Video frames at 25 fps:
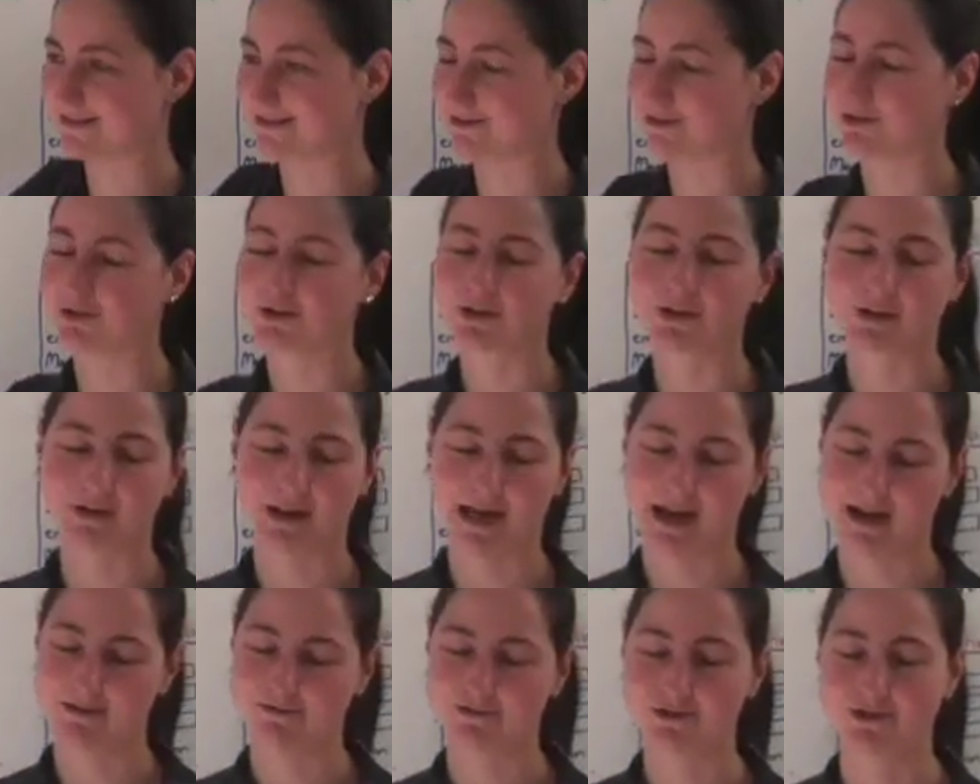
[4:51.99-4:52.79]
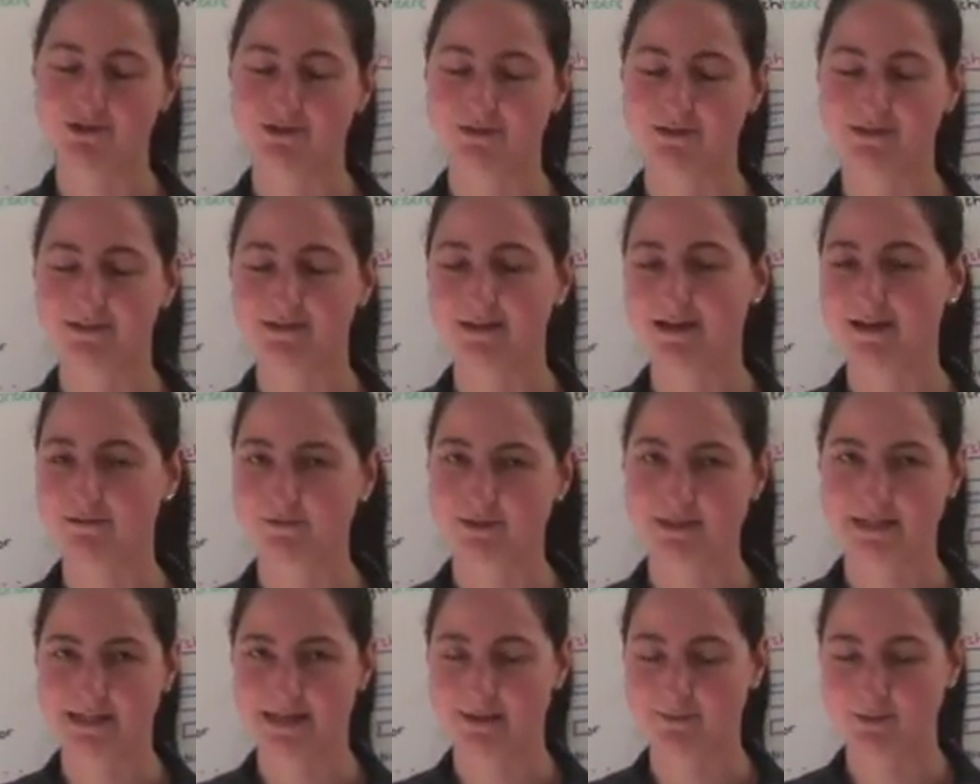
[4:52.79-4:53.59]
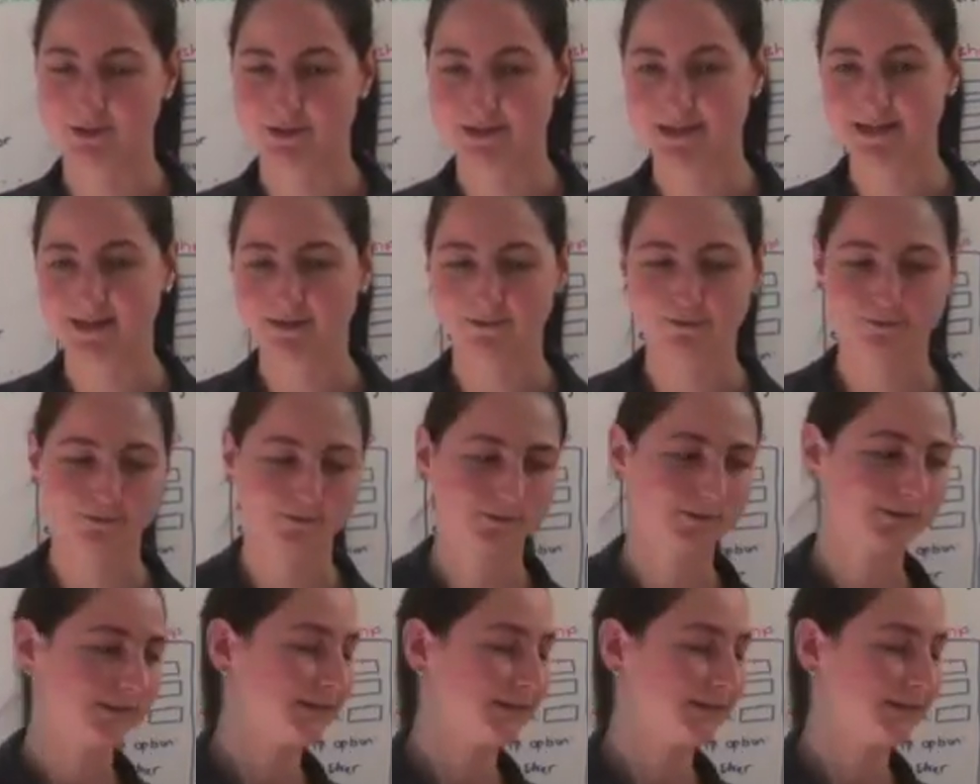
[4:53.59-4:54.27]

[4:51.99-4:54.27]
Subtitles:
and you're not going to have to do it every time yourself.